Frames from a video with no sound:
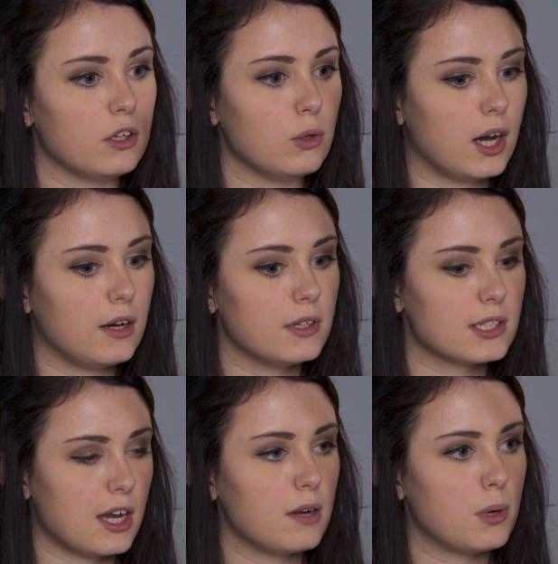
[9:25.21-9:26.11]
and you have a
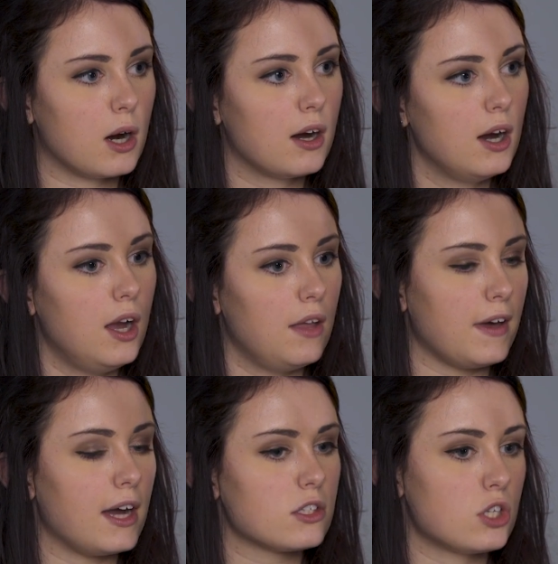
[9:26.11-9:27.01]
sidebar
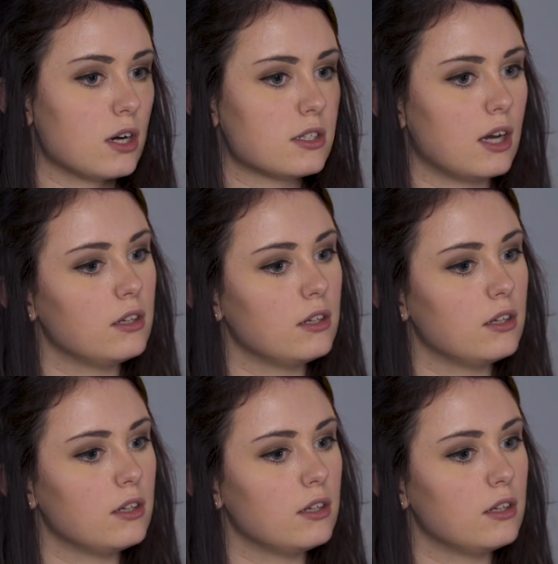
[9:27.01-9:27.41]
that starts